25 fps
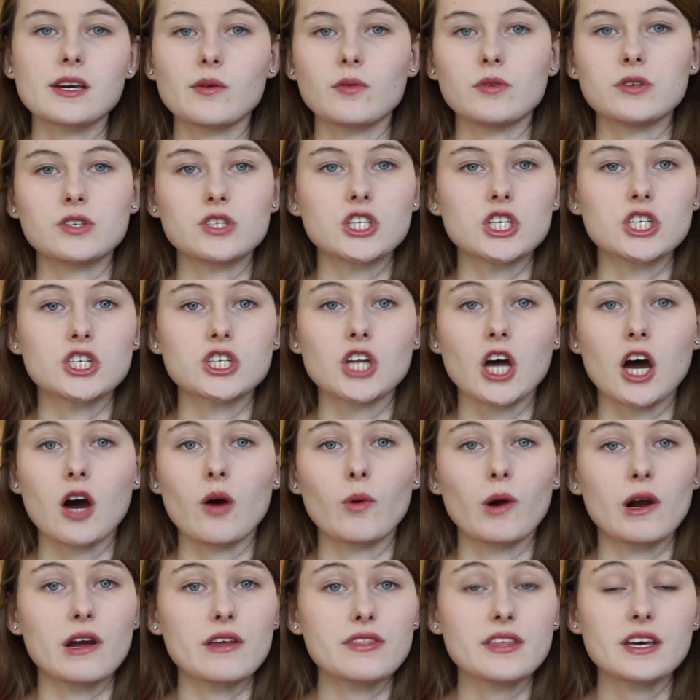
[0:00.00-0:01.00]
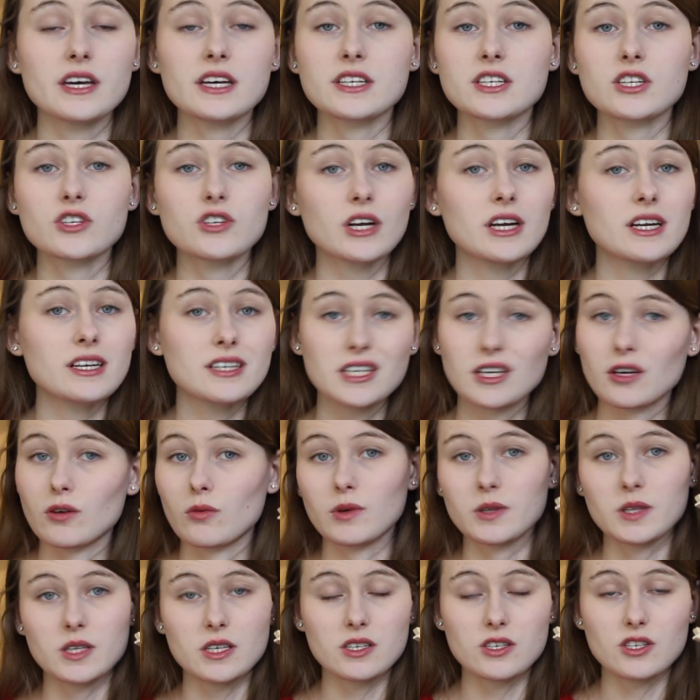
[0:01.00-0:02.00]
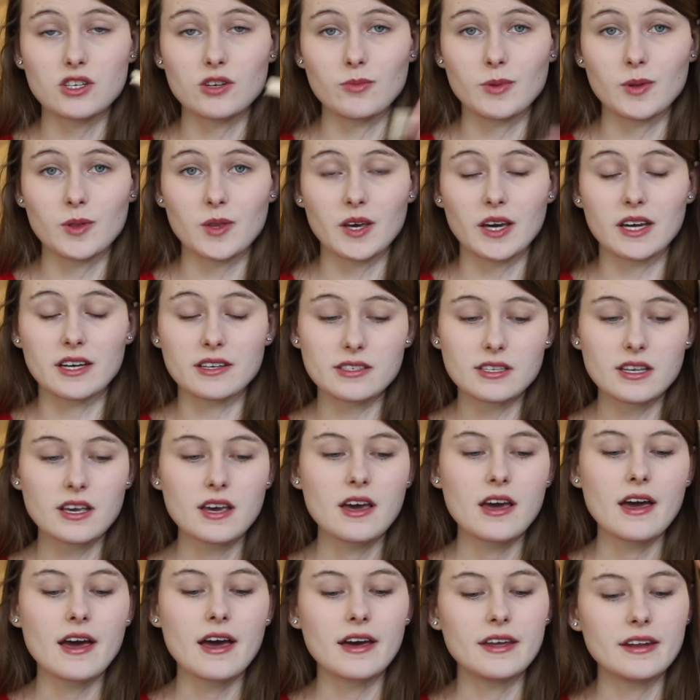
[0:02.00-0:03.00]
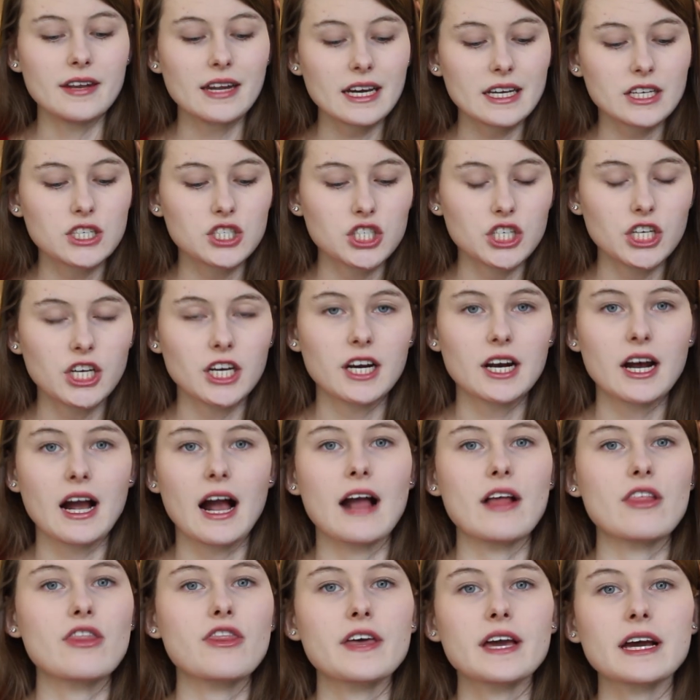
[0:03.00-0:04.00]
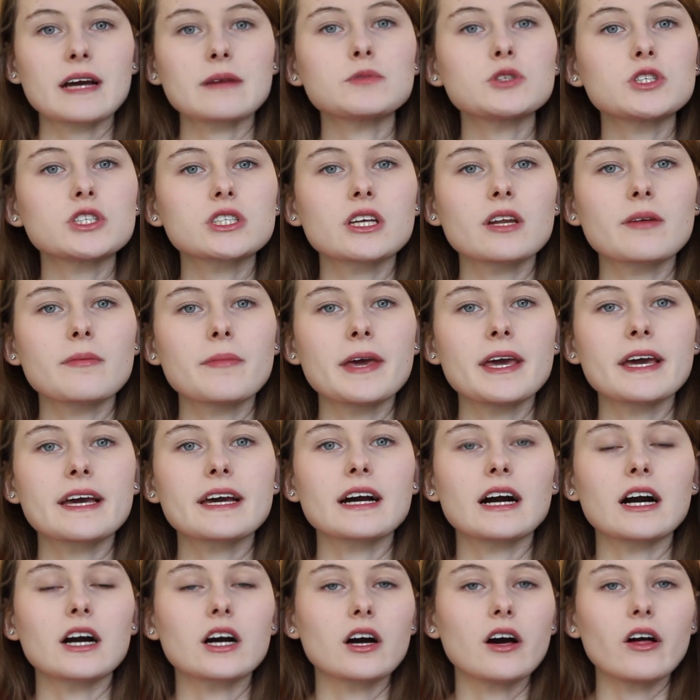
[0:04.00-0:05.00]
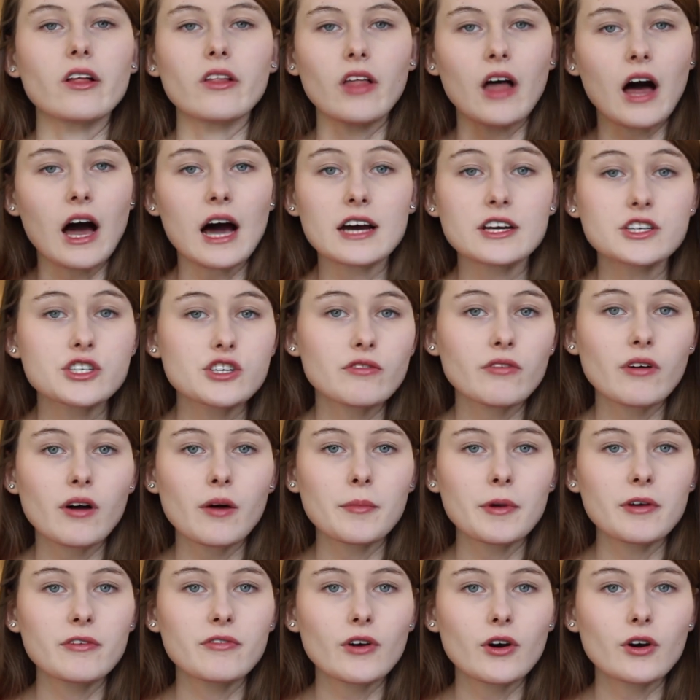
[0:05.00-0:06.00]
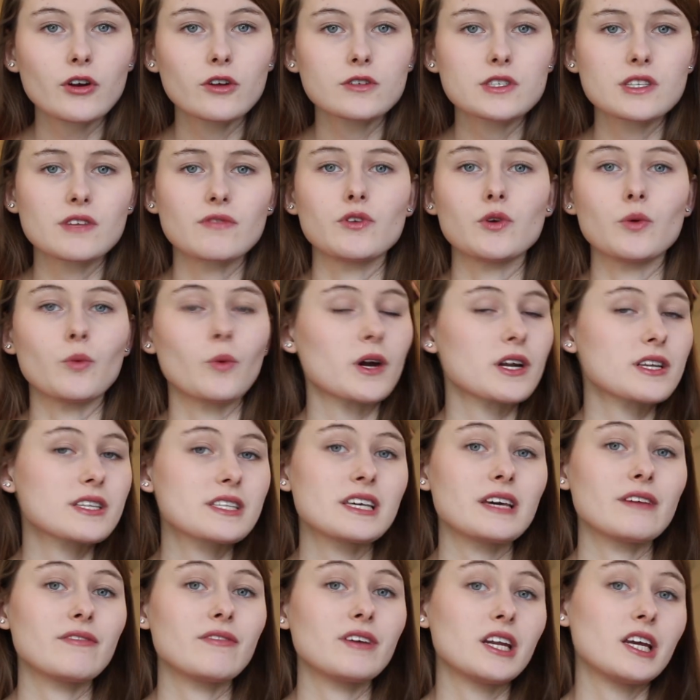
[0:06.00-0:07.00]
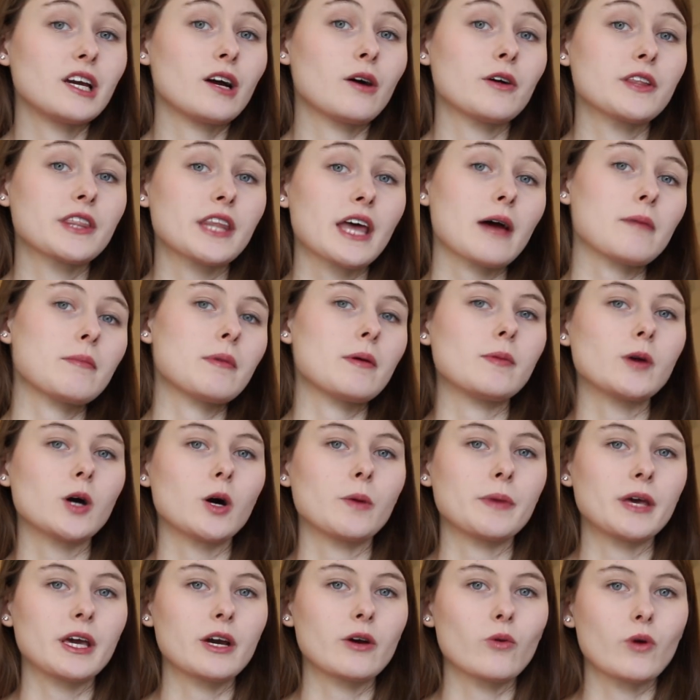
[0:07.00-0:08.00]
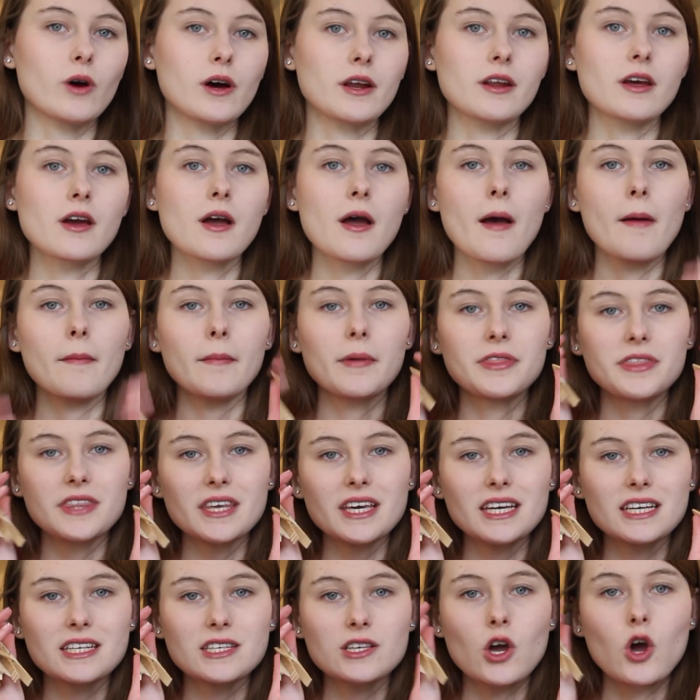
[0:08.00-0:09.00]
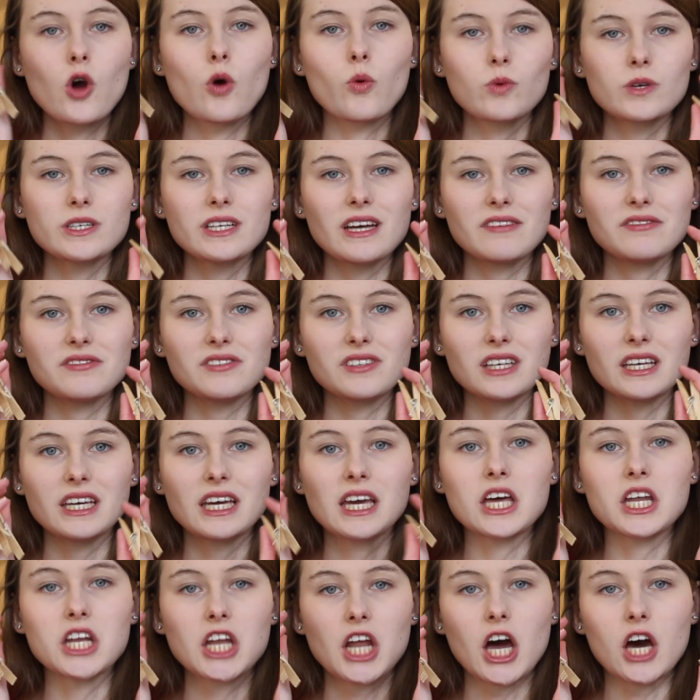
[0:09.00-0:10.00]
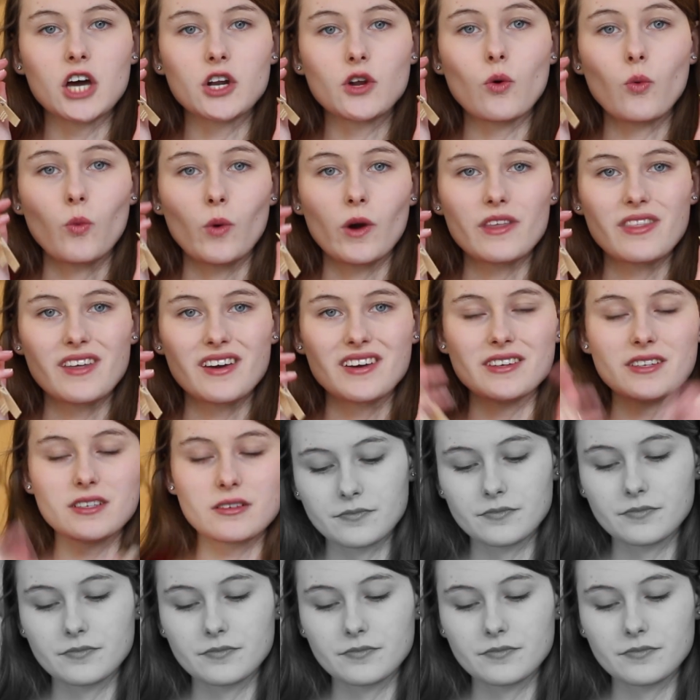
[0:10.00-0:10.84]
It was just not worth it to try to deal with these stupid things. And next year, I think I'm just gonna make a collage of all my photos. If you wanna see a video on that, maybe I'll make one, but these were definitely not worth it.